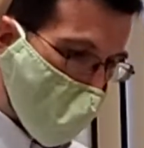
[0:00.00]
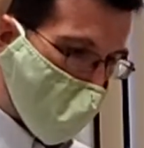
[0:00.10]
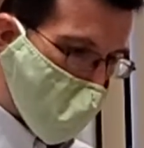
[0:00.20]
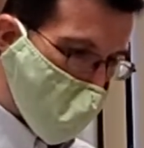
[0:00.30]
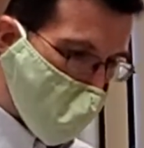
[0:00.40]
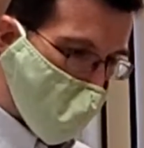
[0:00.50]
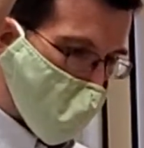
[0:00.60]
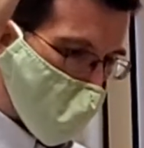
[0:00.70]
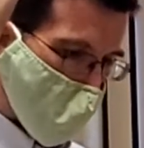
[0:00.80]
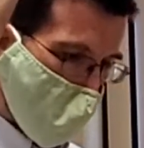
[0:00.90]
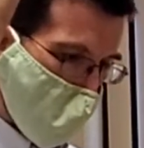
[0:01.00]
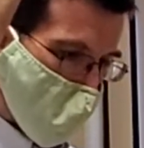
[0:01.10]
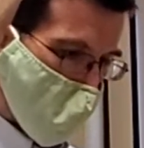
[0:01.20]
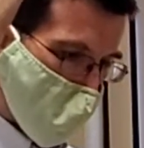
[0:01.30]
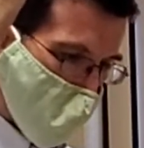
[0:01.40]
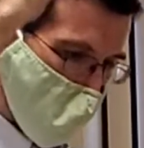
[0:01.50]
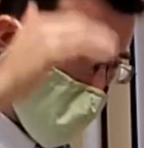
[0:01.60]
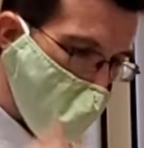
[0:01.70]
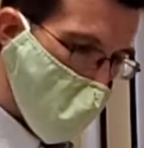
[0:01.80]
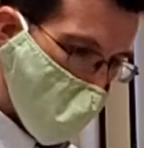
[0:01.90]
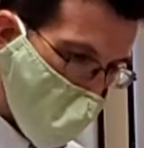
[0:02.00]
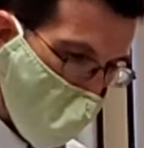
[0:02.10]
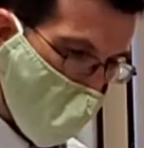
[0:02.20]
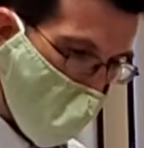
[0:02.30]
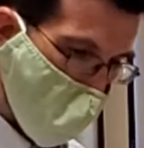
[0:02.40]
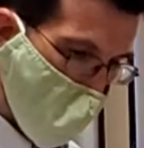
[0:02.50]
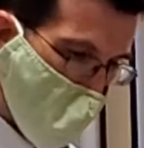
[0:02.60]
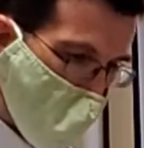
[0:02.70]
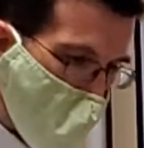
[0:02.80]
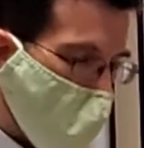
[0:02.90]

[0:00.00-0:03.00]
of the church at the same time,